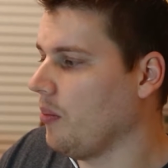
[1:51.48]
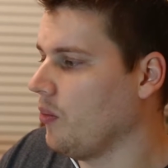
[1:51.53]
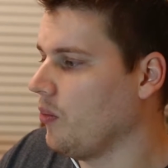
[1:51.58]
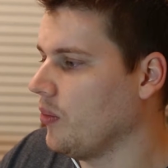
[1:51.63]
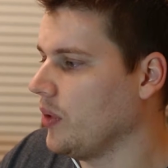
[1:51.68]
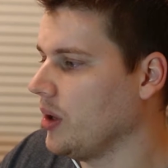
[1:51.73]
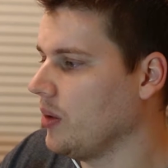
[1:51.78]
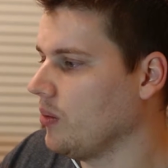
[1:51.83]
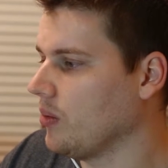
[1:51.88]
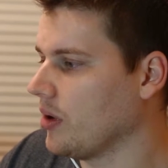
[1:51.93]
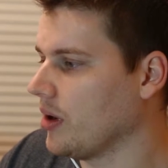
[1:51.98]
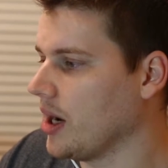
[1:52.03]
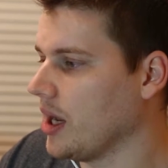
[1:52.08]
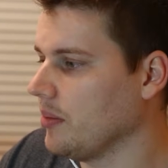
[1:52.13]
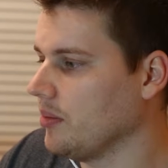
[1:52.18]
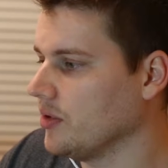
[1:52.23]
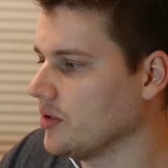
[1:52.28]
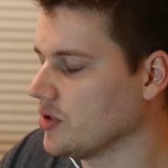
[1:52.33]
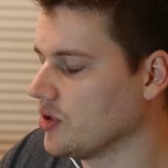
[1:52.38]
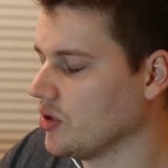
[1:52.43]
We were
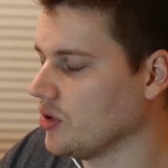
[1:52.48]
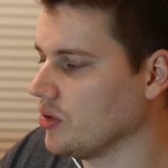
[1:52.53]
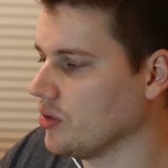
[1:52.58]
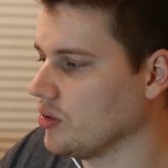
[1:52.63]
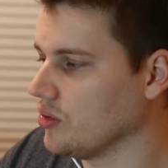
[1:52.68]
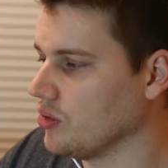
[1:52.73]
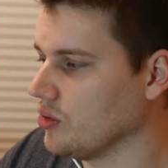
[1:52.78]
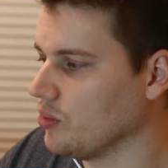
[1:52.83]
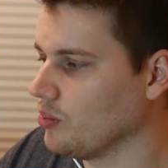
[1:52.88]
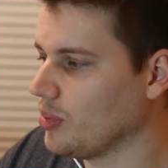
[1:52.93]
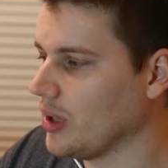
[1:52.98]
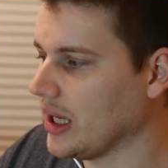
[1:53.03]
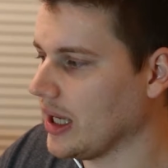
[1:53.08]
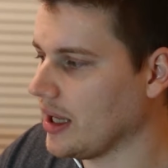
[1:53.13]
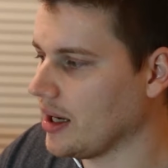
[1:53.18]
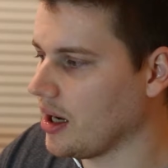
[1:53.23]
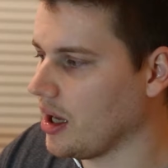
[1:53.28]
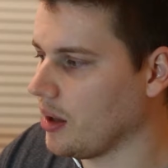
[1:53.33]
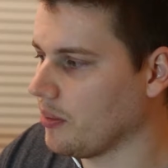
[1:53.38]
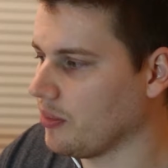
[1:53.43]
able to pick
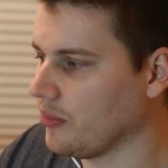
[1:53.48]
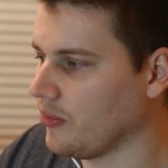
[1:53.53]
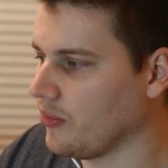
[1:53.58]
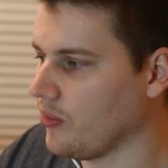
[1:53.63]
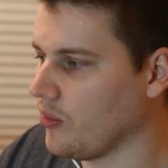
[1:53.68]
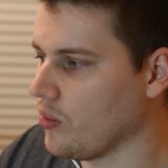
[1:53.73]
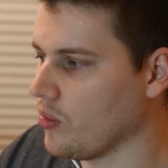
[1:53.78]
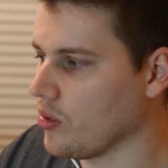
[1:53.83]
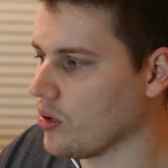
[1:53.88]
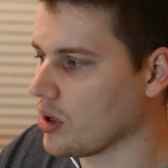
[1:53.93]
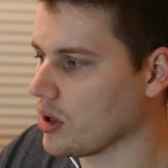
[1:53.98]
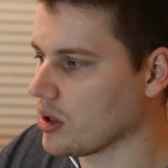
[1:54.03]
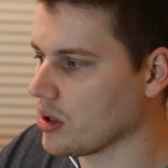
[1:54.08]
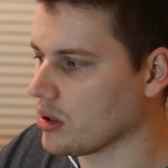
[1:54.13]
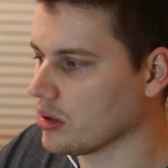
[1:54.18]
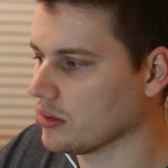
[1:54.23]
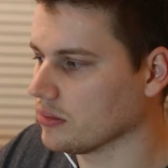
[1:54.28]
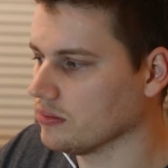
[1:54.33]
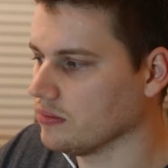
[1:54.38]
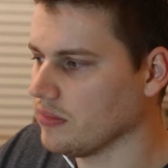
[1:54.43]
it up
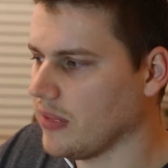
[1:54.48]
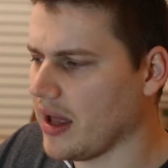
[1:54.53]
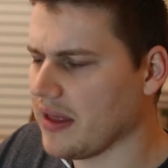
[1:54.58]
for,